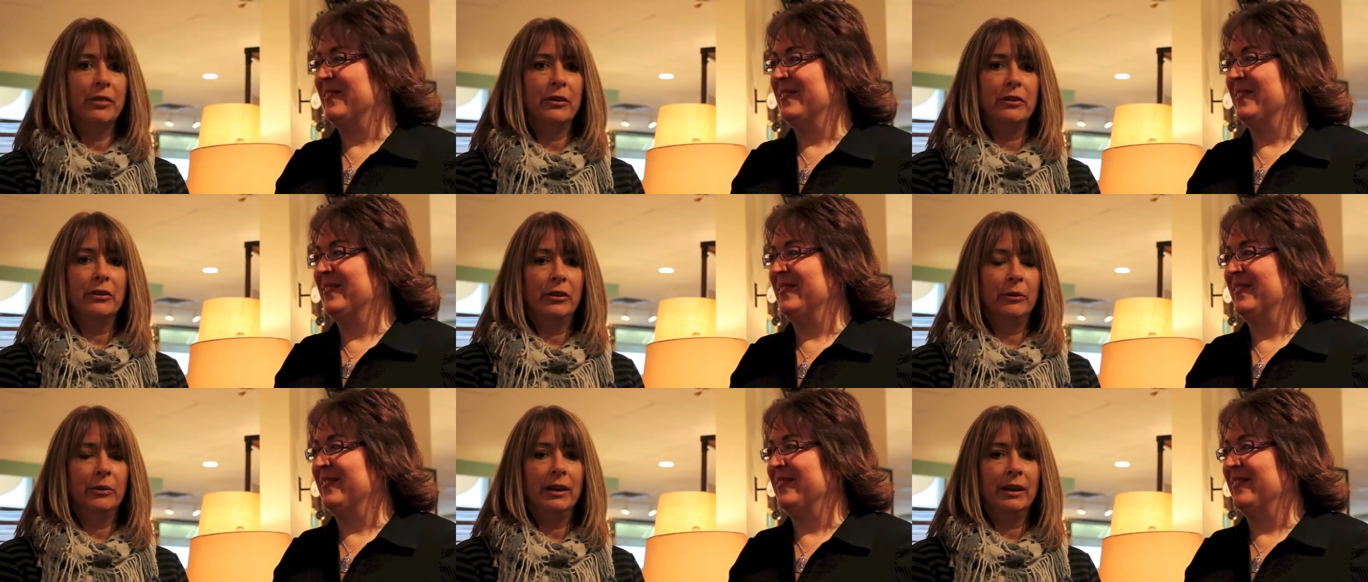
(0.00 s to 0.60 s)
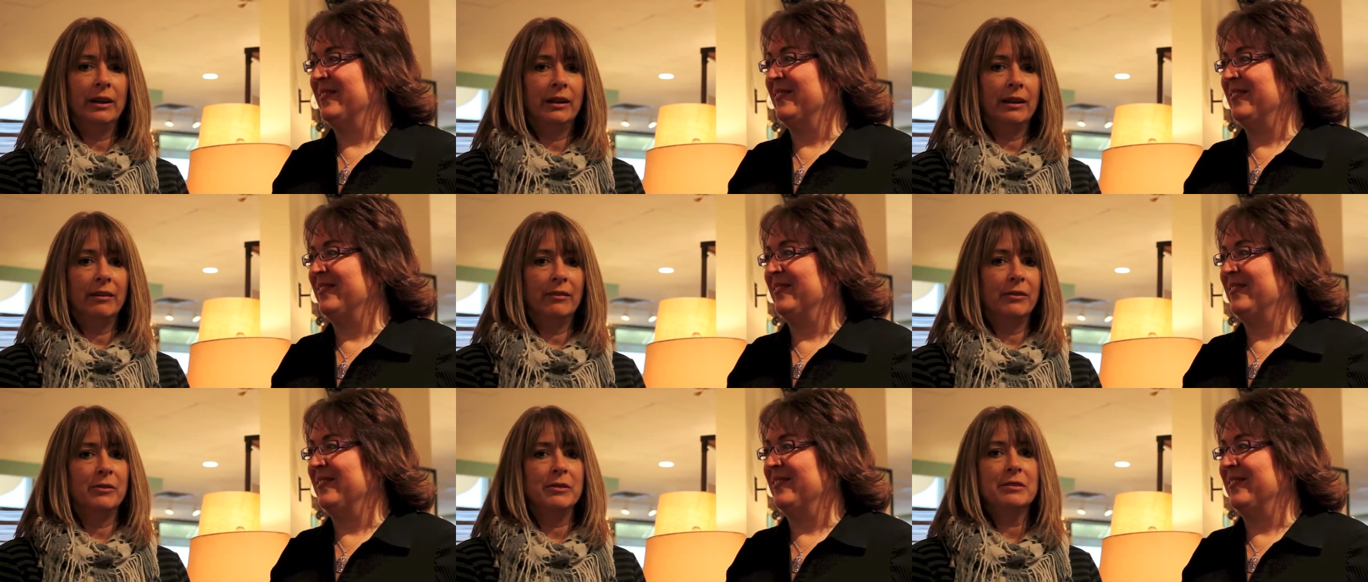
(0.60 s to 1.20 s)
Speaker 1: they're doing and
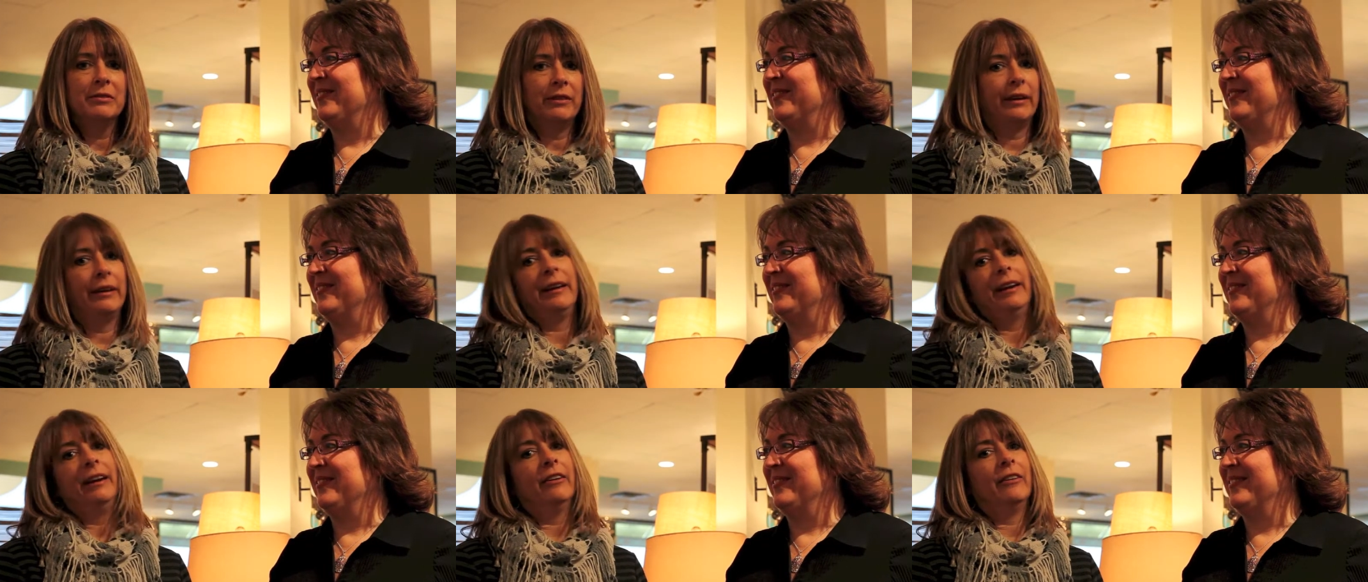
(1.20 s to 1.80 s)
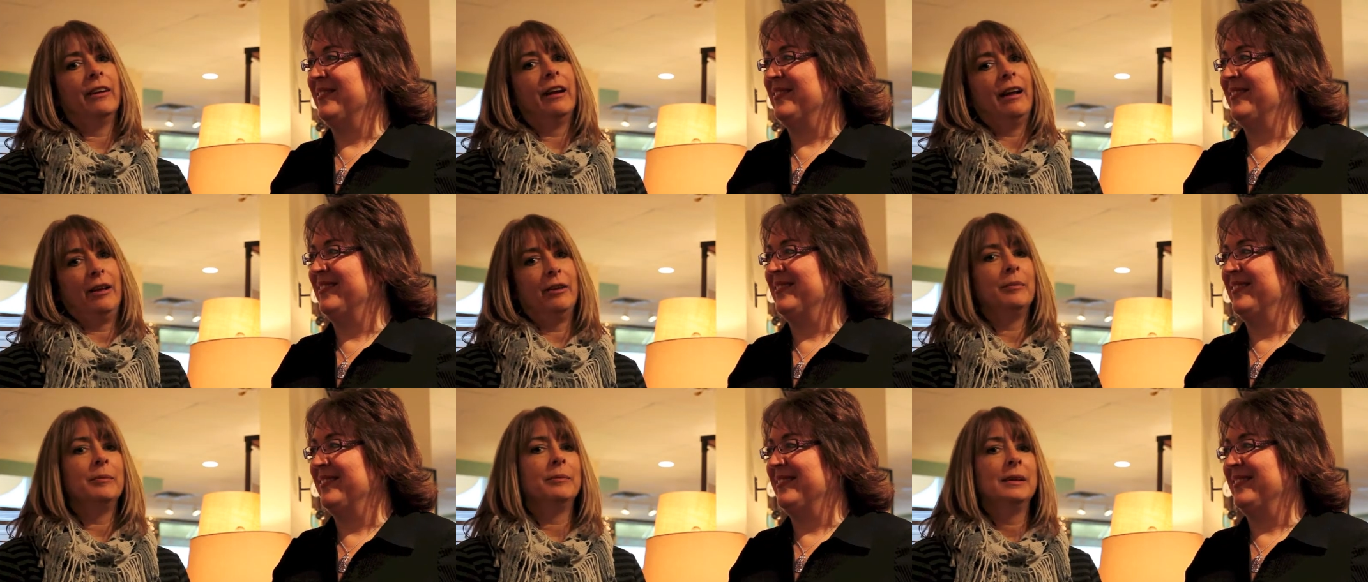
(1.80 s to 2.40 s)
everyone's very eager to
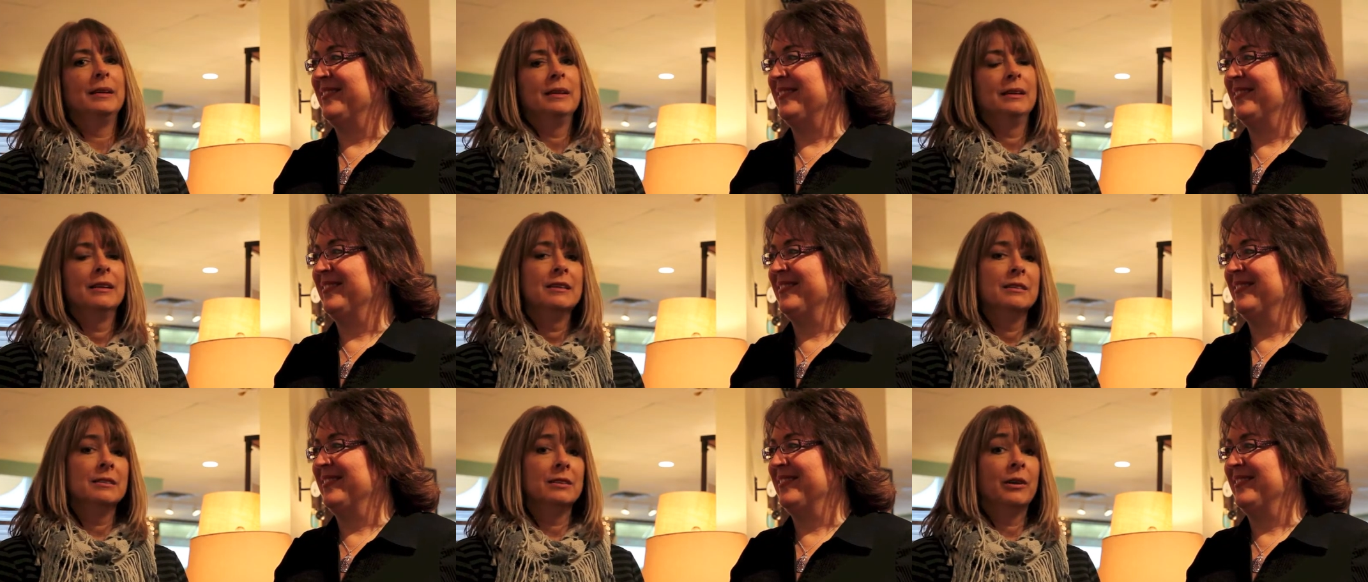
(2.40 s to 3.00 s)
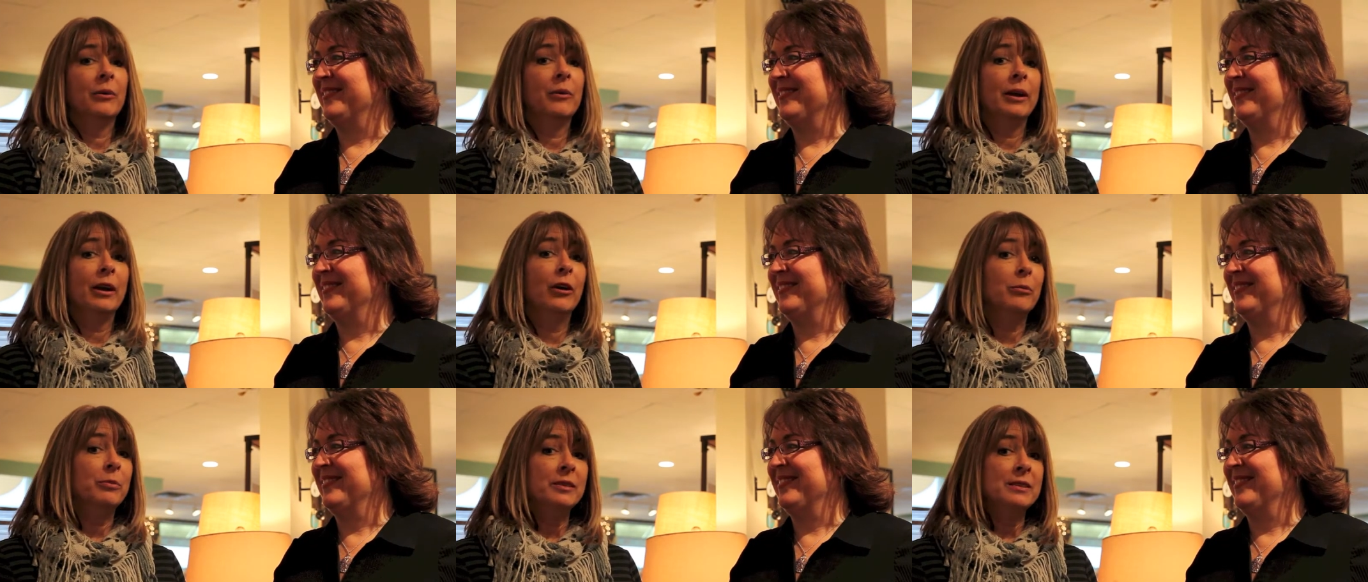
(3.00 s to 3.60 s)
help. So we
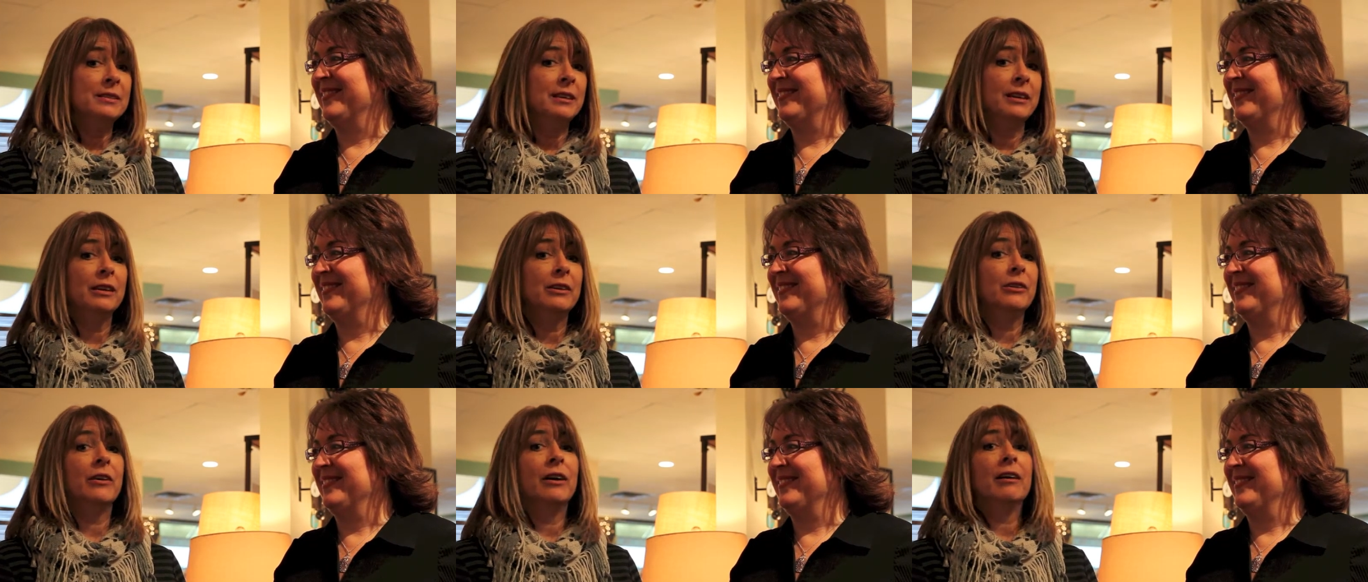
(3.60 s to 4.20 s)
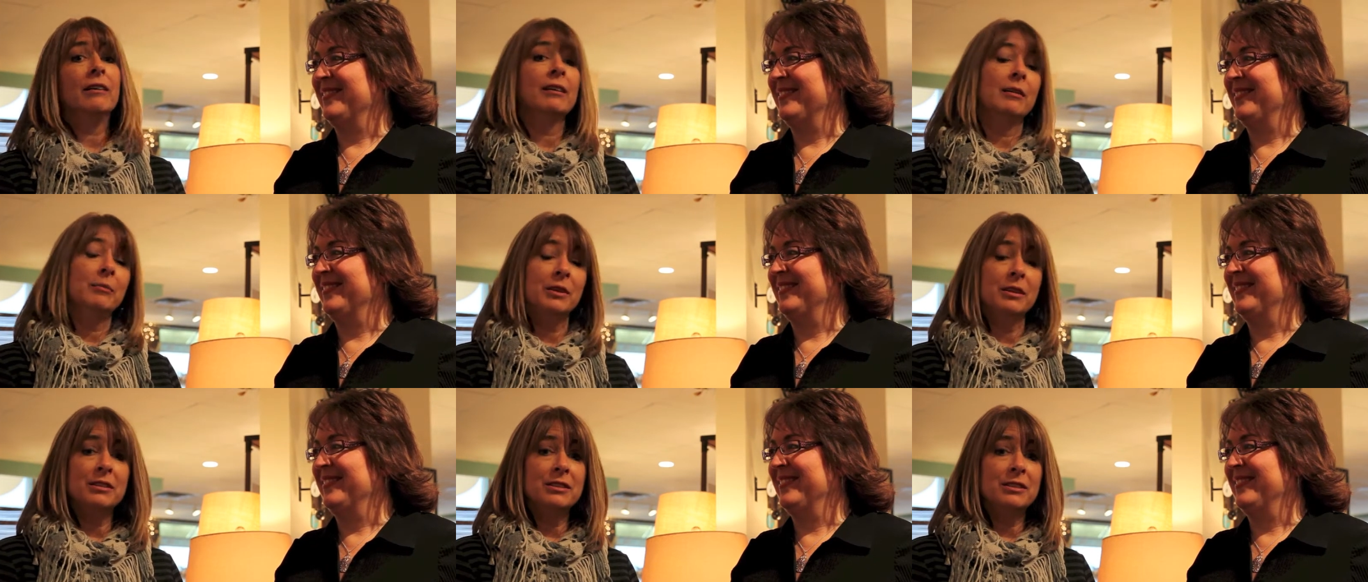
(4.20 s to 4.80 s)
hope to see you all come
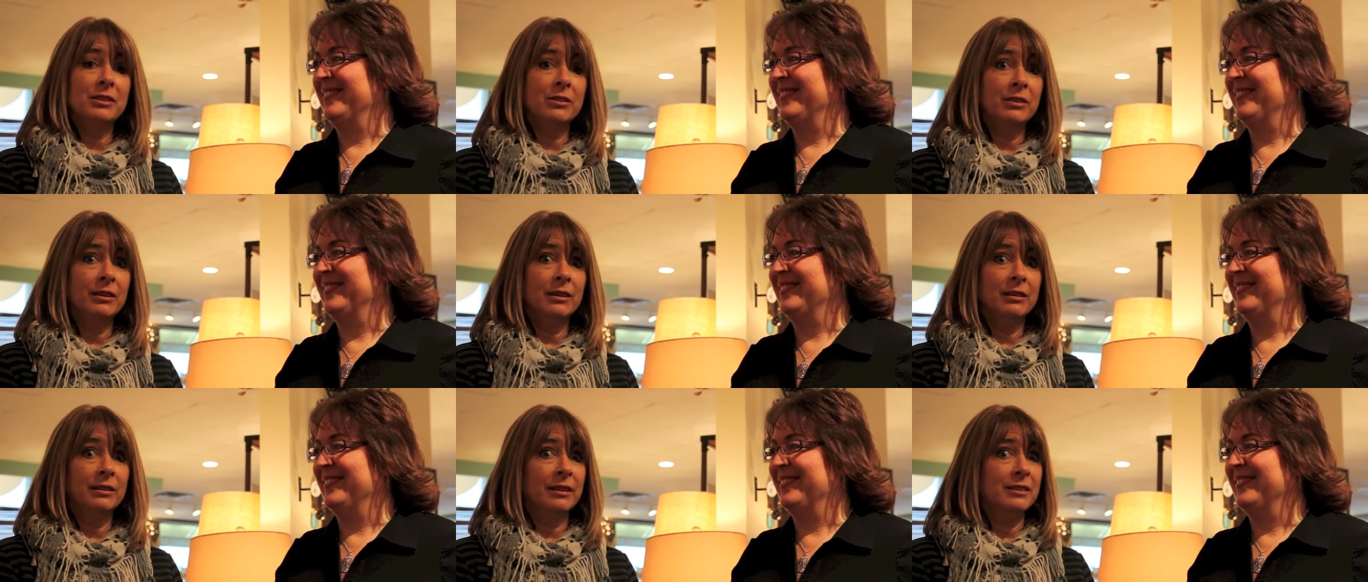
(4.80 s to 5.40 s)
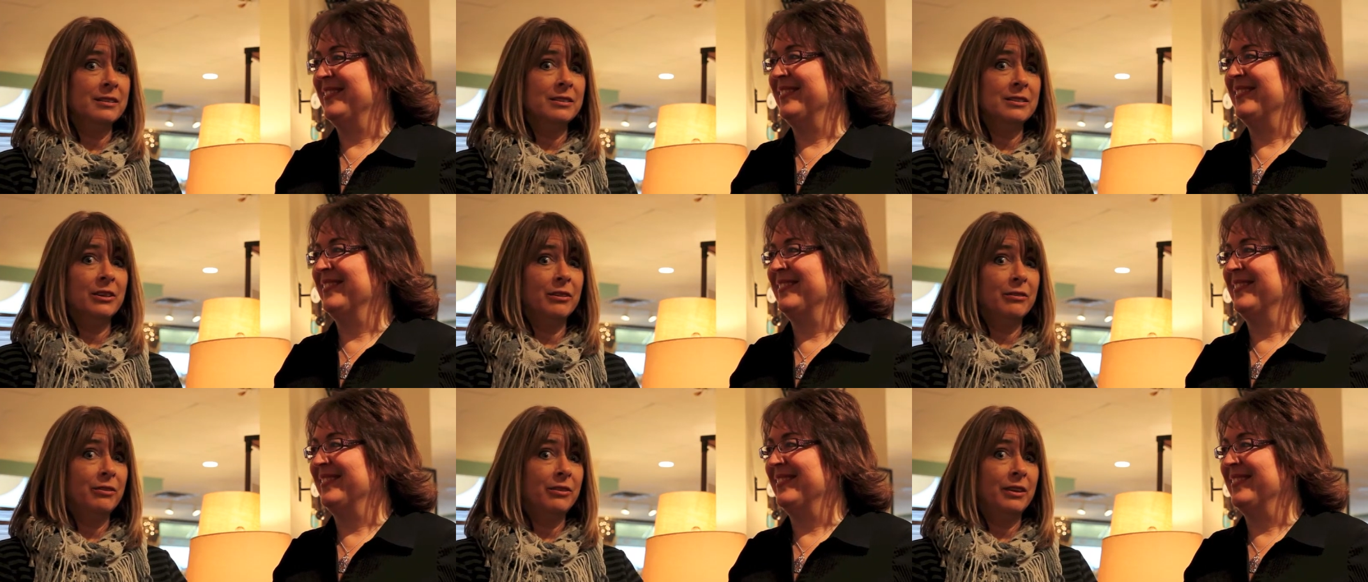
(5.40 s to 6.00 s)
in the store and let us
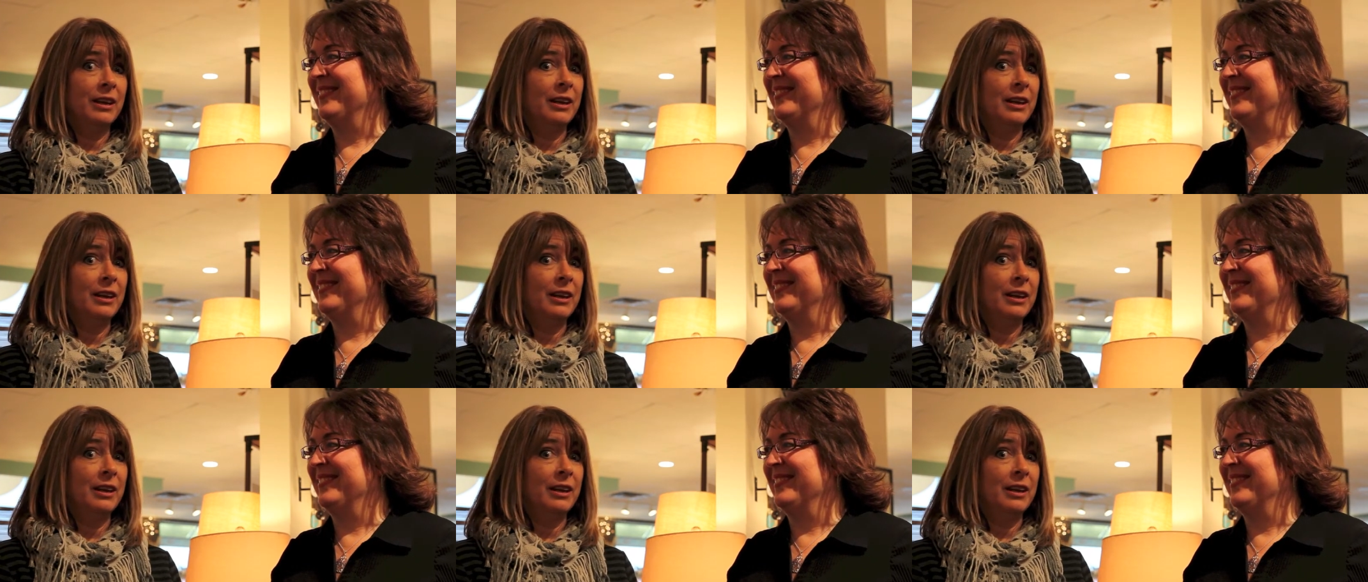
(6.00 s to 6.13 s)
know if you need